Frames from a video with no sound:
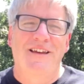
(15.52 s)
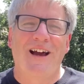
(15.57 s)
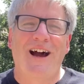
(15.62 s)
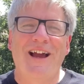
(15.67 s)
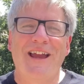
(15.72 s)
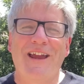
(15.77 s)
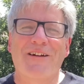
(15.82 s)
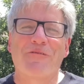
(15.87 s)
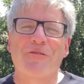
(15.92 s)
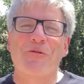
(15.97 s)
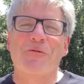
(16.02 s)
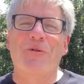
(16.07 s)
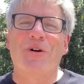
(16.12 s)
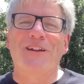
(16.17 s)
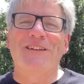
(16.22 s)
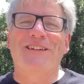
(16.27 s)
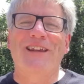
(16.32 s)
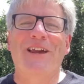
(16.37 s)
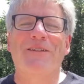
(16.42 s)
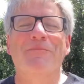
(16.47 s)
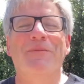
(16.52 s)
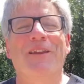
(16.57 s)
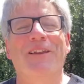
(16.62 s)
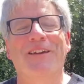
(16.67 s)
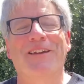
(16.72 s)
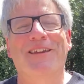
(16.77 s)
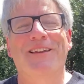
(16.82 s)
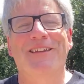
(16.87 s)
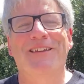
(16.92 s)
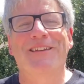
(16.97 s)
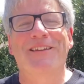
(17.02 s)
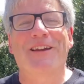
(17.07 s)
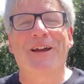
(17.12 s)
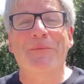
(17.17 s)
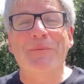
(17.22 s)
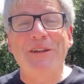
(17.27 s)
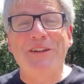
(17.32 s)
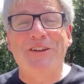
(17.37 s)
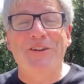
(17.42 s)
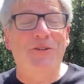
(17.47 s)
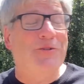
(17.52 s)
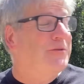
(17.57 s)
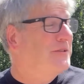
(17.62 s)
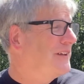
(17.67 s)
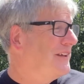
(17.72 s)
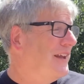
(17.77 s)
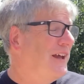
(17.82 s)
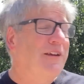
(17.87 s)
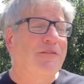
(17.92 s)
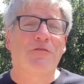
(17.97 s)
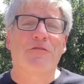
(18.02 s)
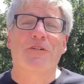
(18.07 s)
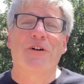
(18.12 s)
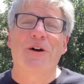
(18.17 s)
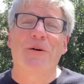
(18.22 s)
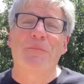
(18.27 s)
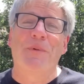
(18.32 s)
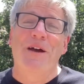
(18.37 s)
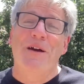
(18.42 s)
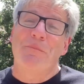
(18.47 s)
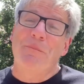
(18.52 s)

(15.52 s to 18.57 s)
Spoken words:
Hi everyone, Dan Milliken coming to you today from